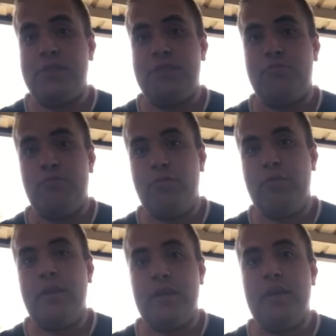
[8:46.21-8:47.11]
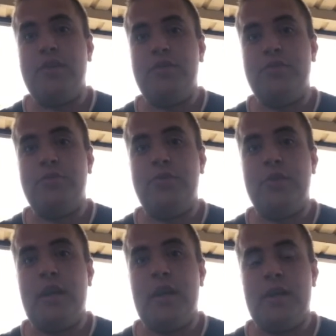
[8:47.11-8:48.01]
just really like
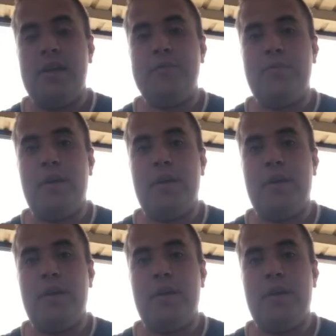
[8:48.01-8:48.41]
discretionary, yes.